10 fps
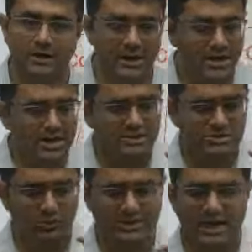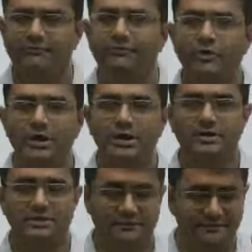Okay, so
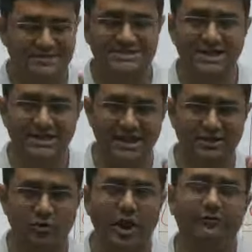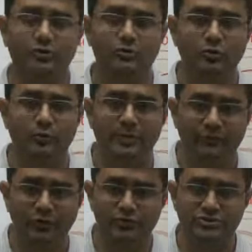therefore, the first thing that you have to do
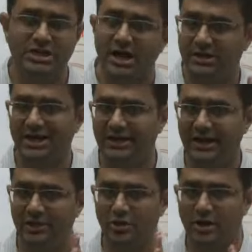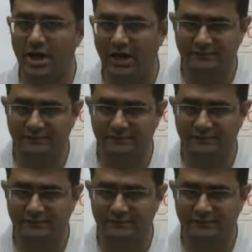before you start writing your